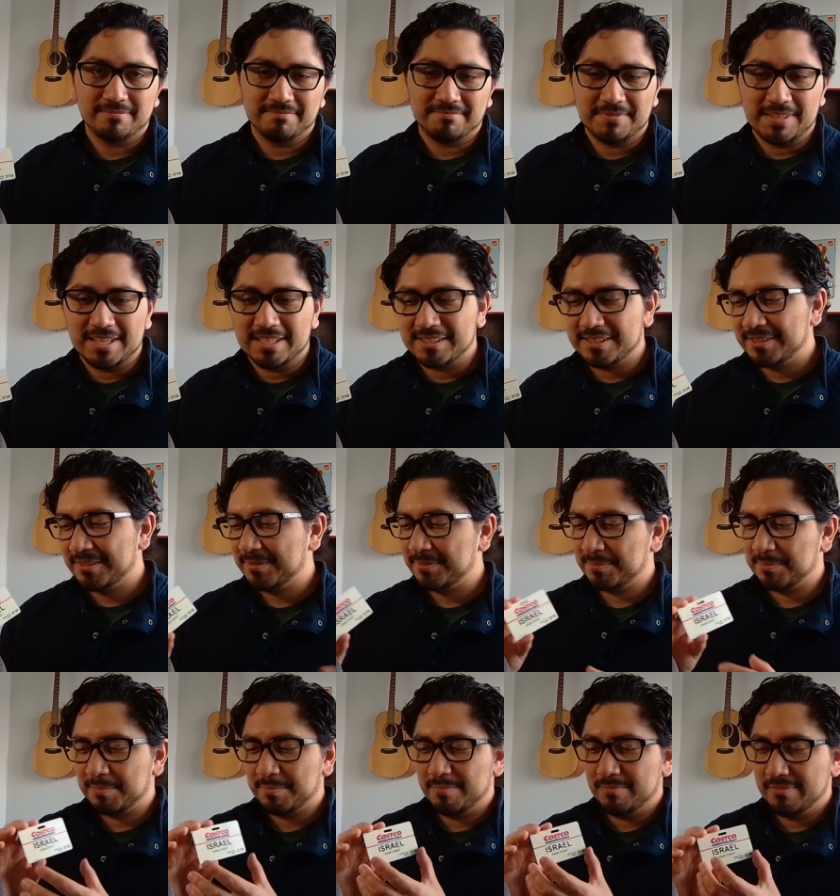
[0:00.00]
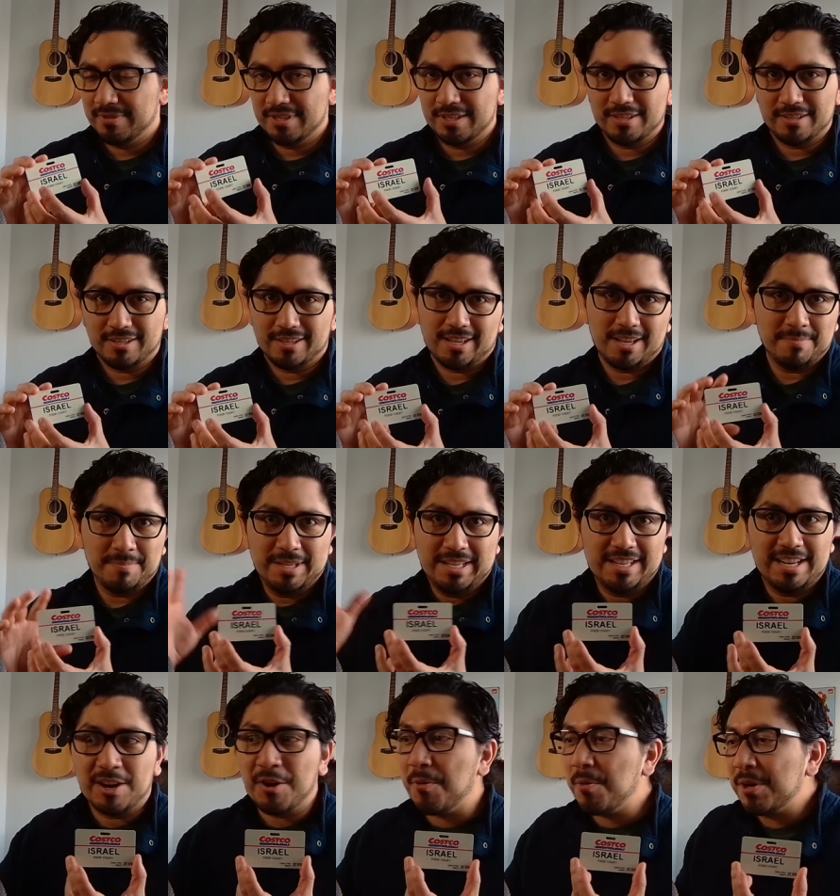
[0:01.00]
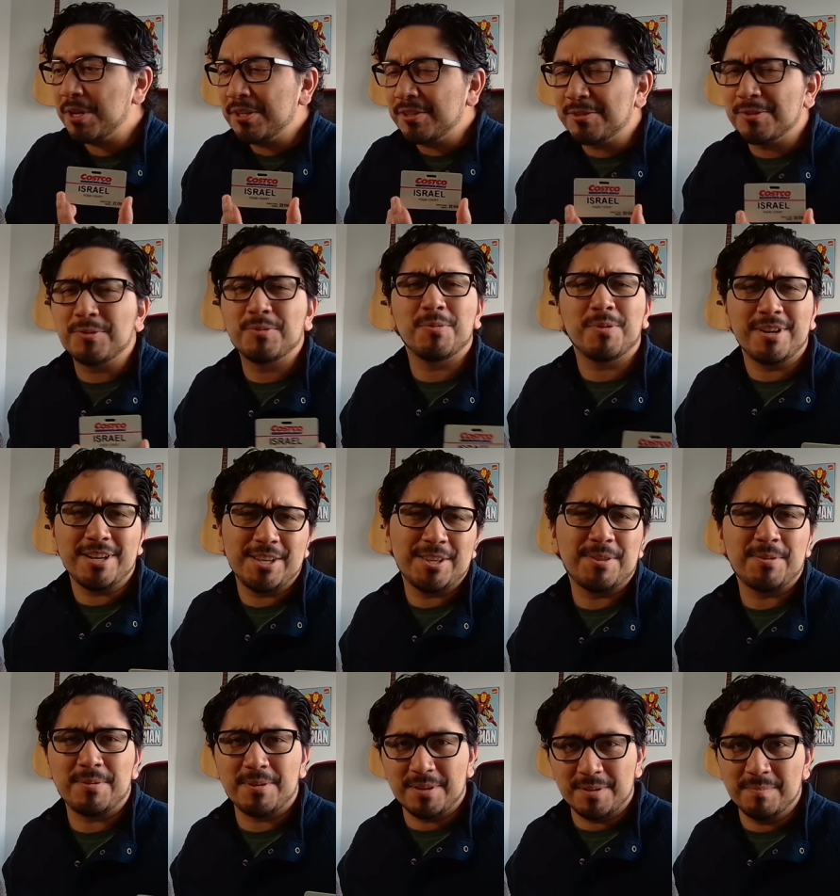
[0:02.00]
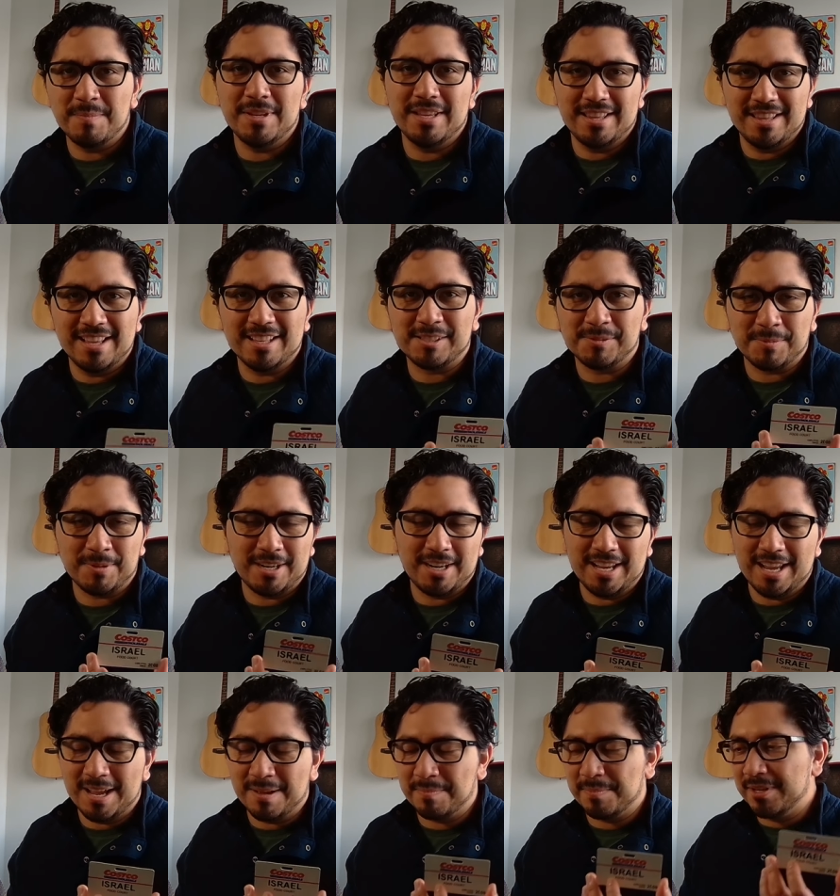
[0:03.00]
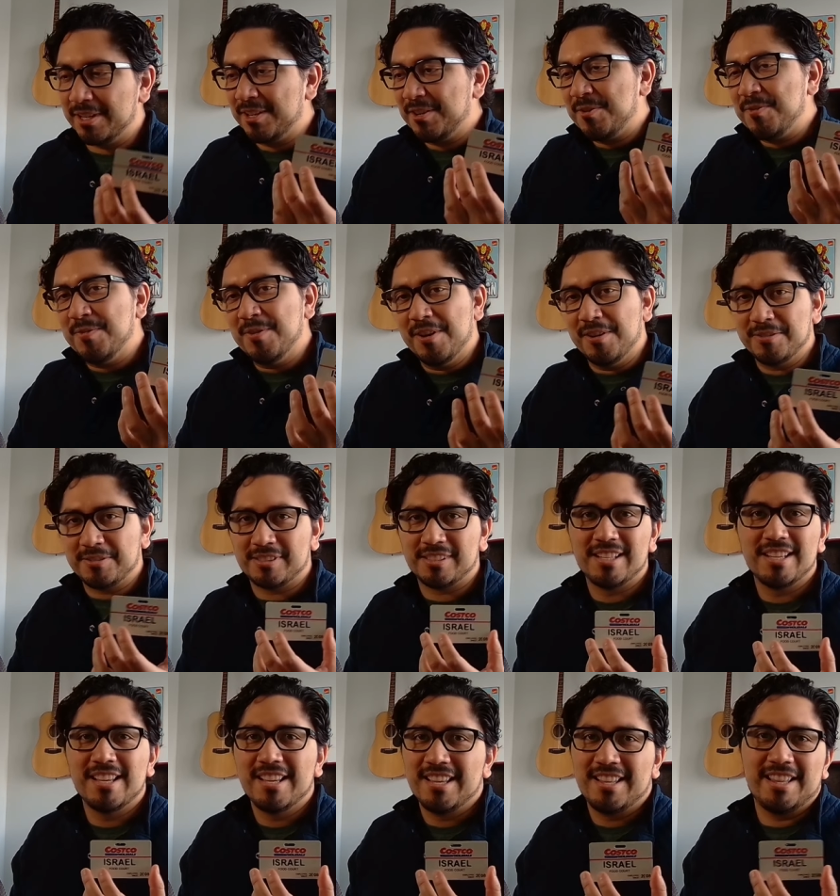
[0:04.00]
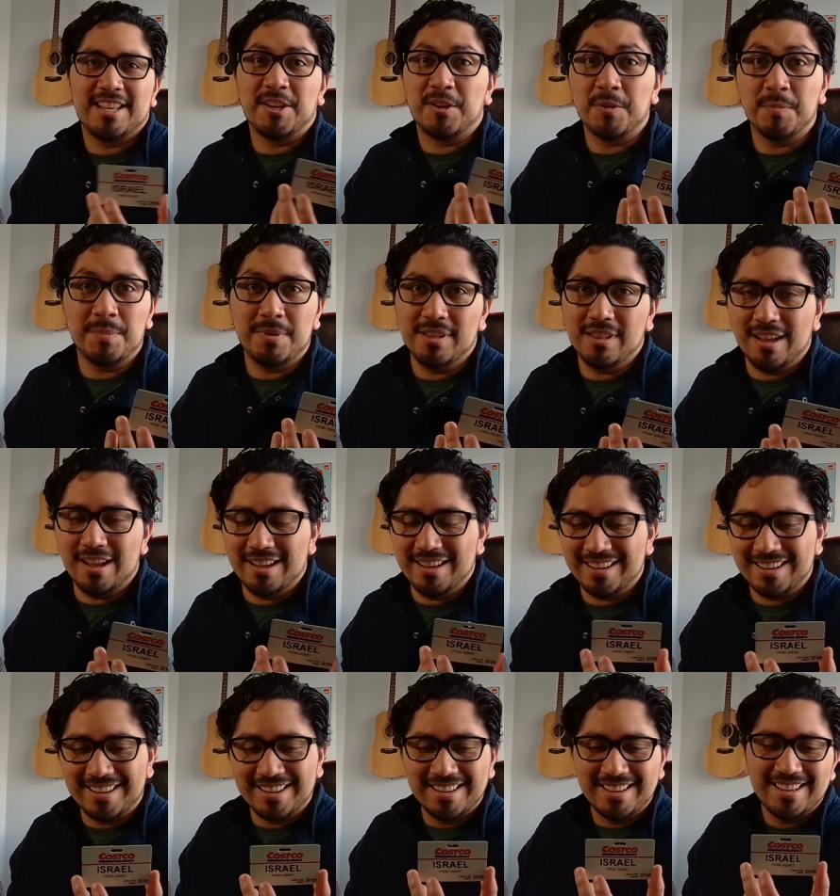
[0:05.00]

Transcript: That's, uh, I mean, according to 23andMe, that's what I am, but who knows? They could be lying.